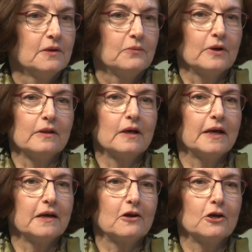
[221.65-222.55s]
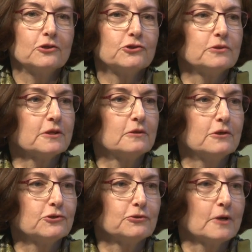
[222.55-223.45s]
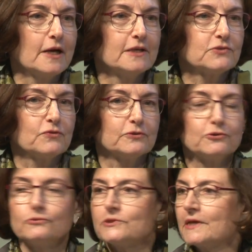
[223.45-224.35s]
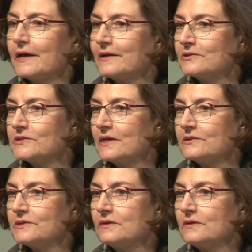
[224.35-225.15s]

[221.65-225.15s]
Well, I encourage you to close your eyes for two seconds and see